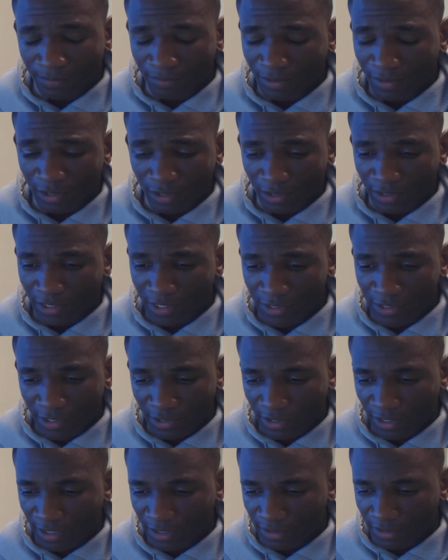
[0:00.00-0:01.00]
But look, here's
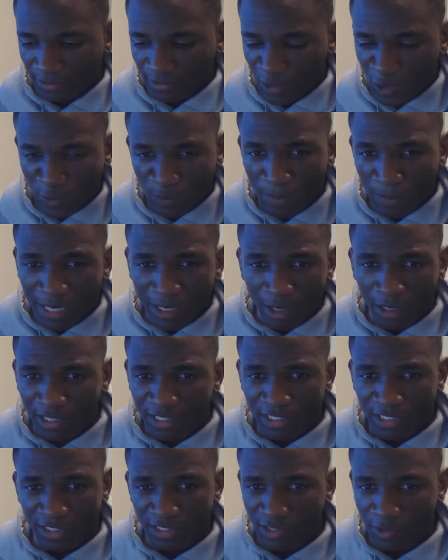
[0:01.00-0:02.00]
the thing. Despite all
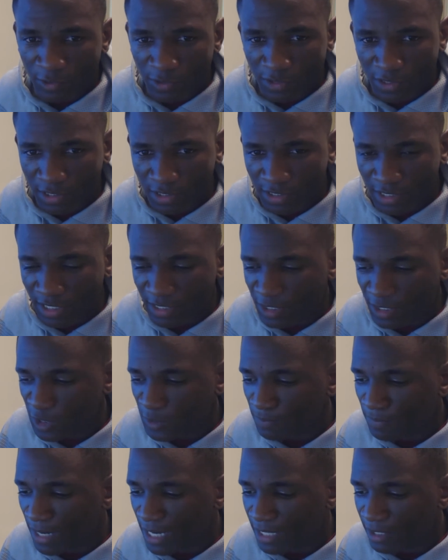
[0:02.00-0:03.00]
his excuses and
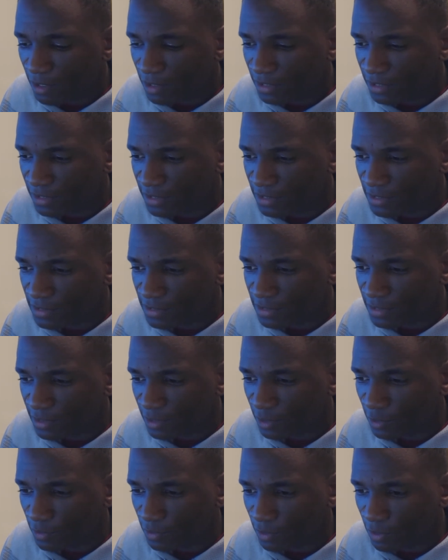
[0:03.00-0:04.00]
despite all his,
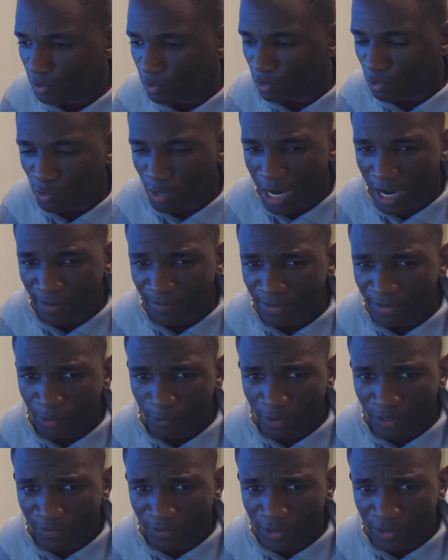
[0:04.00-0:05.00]
oh, cry me
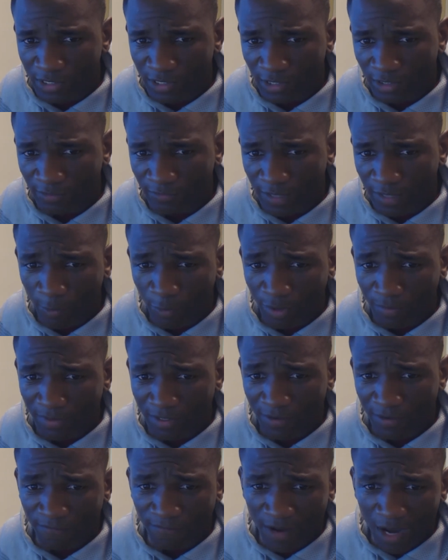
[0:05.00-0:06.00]
a river stuff, I want to
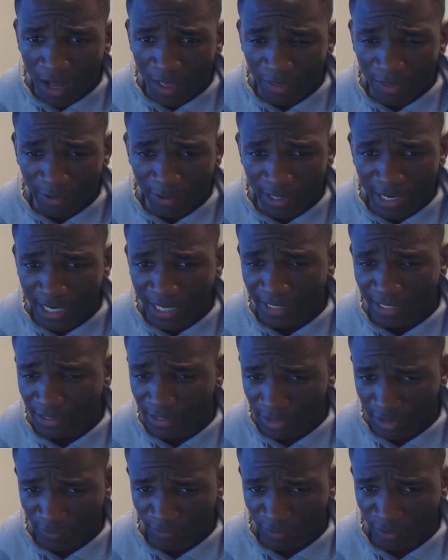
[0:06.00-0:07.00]
be a father and
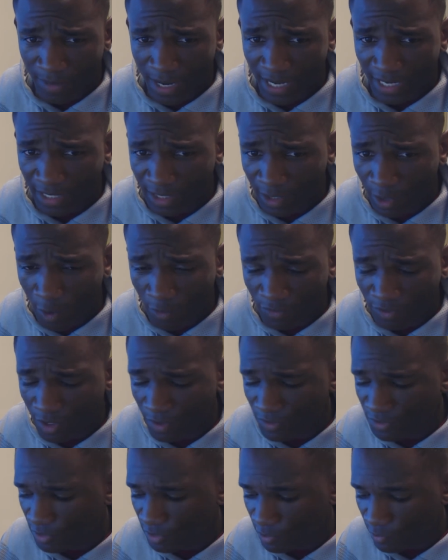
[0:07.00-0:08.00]
this is for my health and
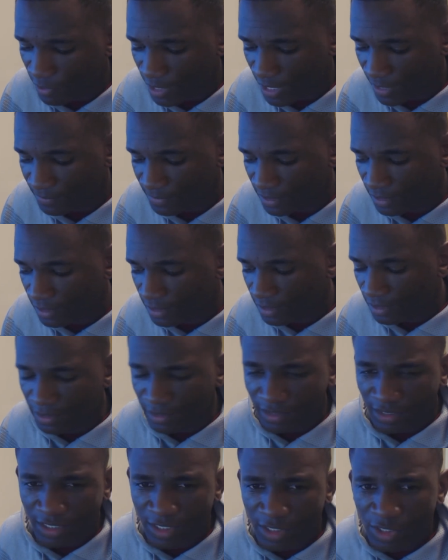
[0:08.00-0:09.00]
all this other crap,
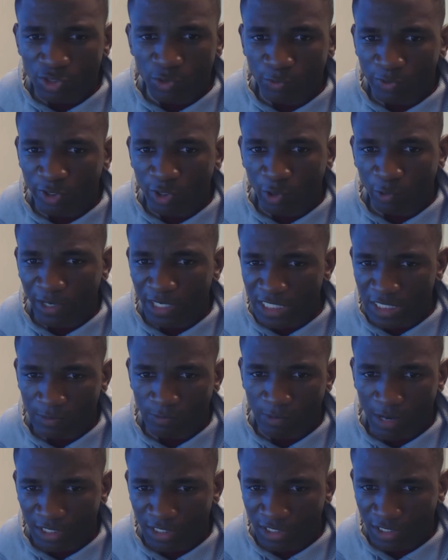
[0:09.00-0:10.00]
here's the real
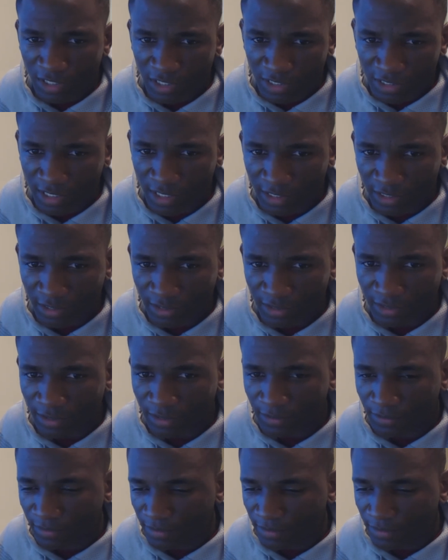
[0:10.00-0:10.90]
reason why Chael Sonnen,